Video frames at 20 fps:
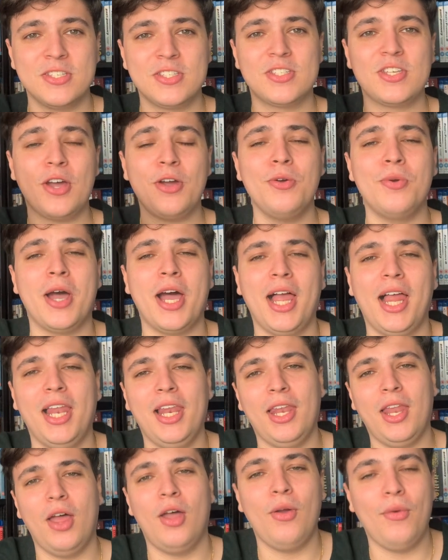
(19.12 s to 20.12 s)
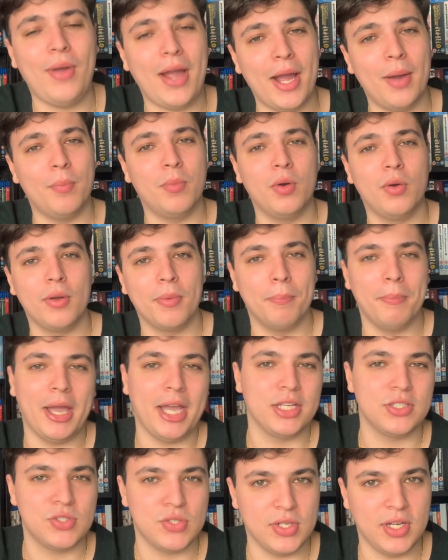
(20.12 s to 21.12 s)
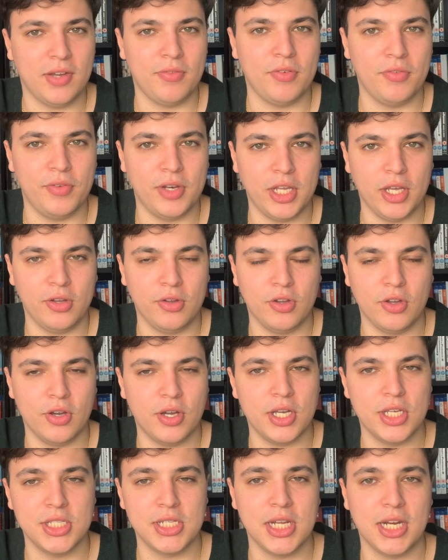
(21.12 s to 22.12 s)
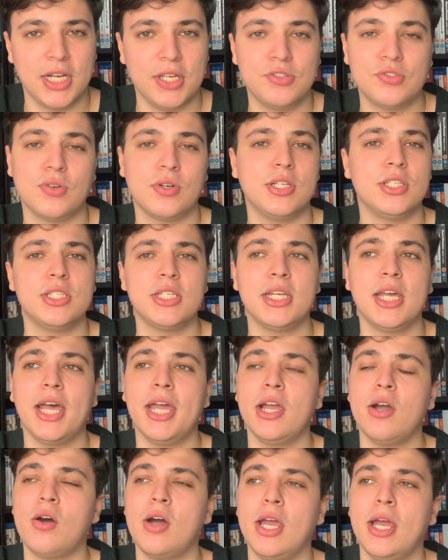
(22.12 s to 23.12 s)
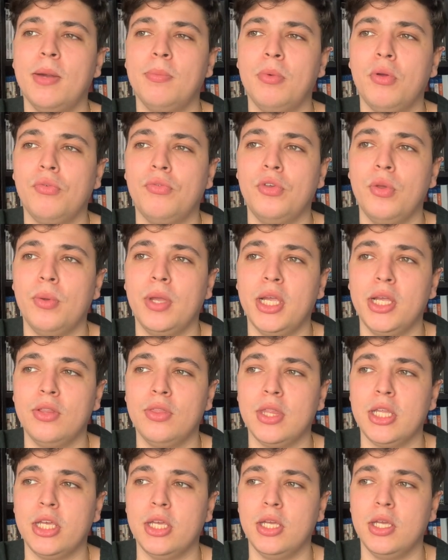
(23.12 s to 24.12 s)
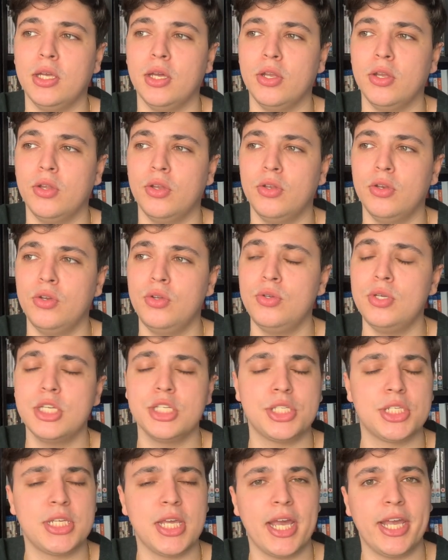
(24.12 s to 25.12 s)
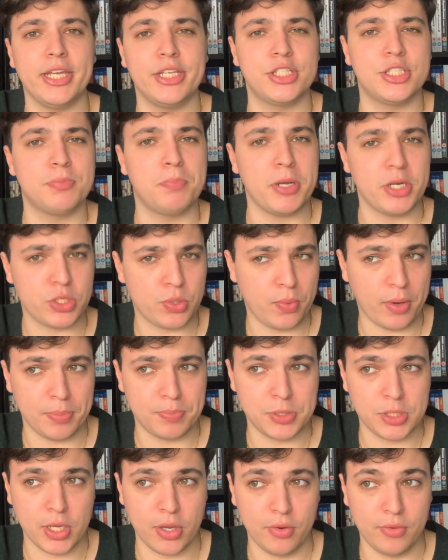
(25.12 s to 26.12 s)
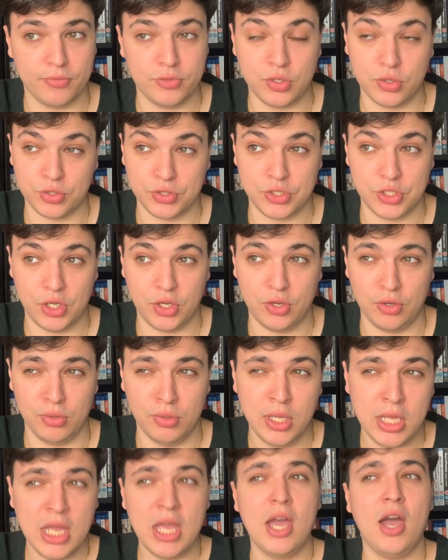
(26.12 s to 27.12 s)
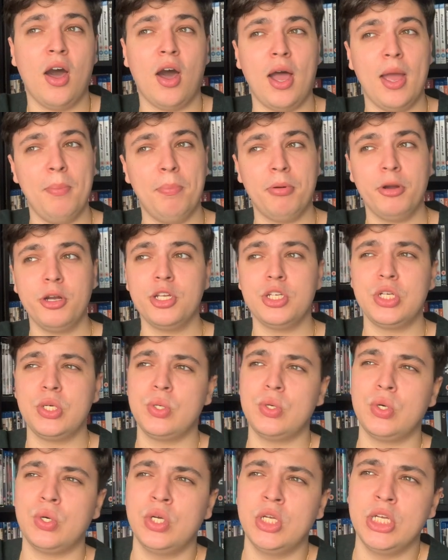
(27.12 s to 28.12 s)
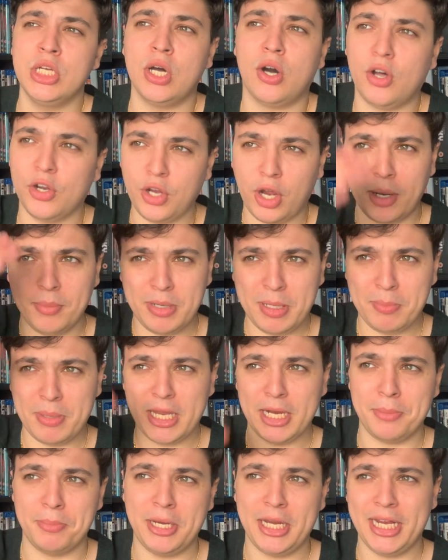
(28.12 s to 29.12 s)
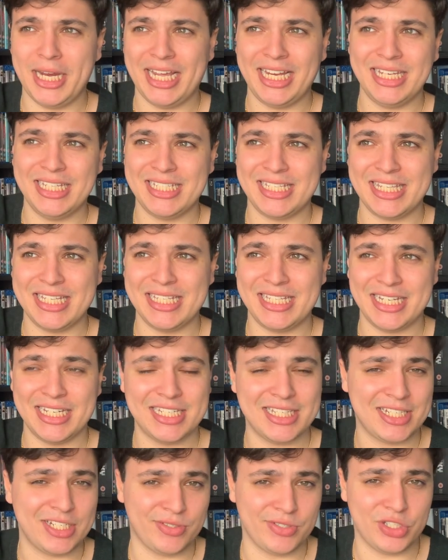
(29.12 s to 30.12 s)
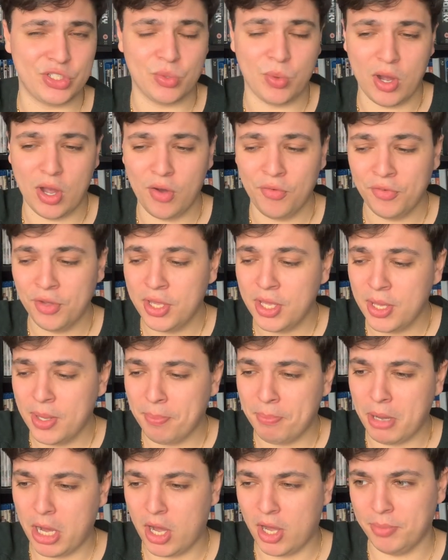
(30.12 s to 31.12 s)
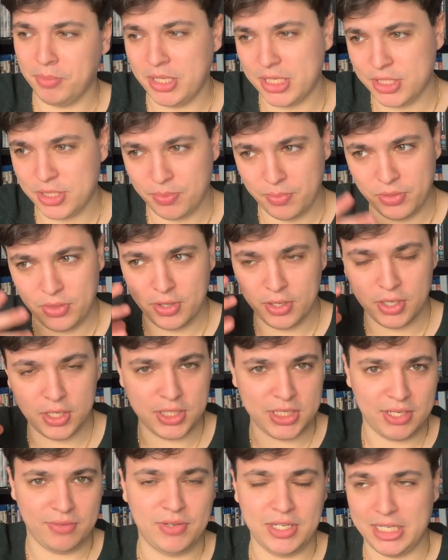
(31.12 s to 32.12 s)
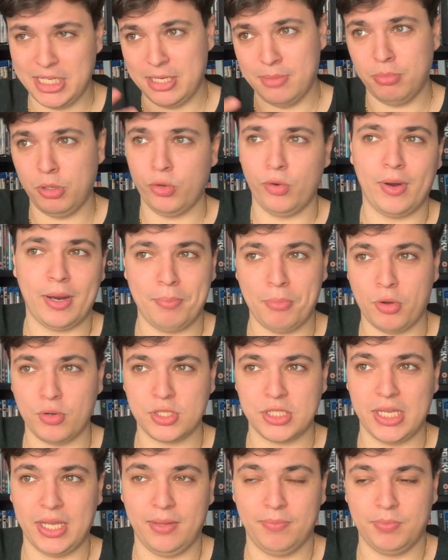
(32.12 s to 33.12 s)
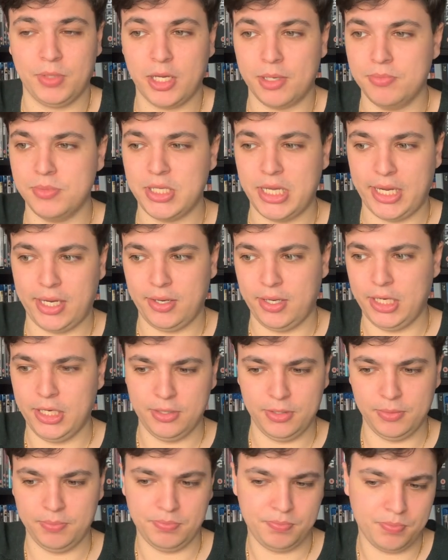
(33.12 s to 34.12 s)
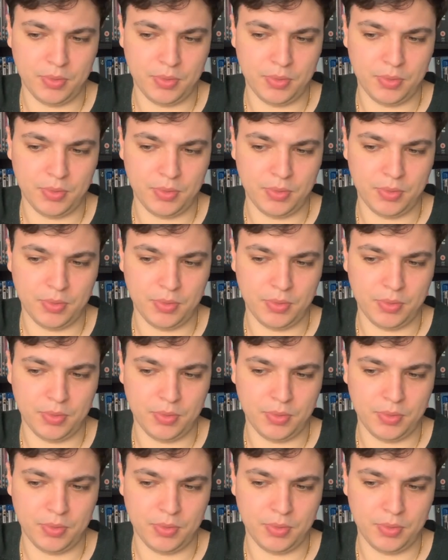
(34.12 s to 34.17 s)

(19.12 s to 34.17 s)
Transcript: So hello and welcome back to another video, guys. Now that's right, today I am reviewing the New Year's Day special episode of Doctor Who. I am pretty sure on IMDb at the minute they list this under series 12, but I'm guessing when the DVD Blu-ray box set comes out in